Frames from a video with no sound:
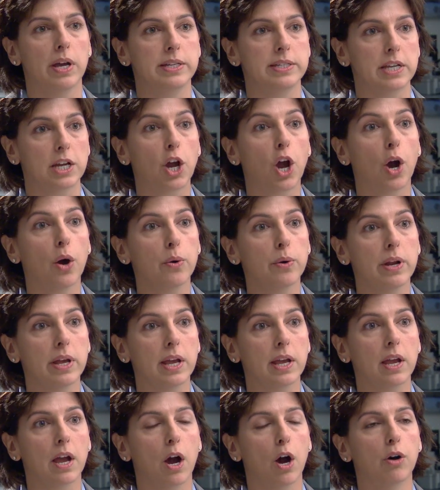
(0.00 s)
a
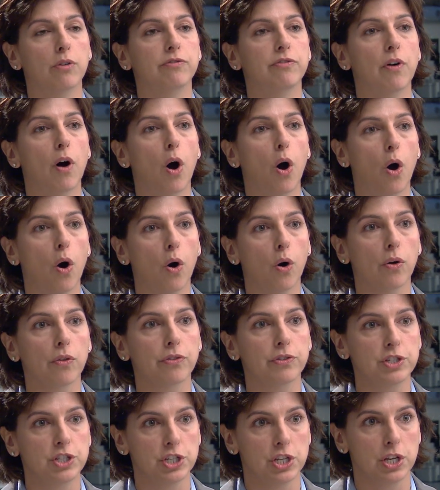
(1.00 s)
decoding of all
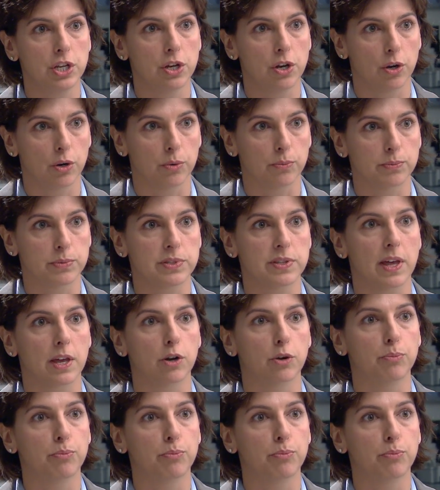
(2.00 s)
the genomes that are